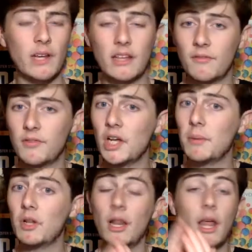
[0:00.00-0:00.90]
It's a
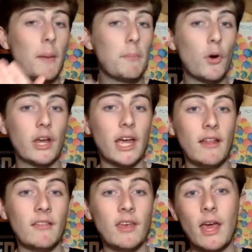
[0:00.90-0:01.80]
phenomenal bookend.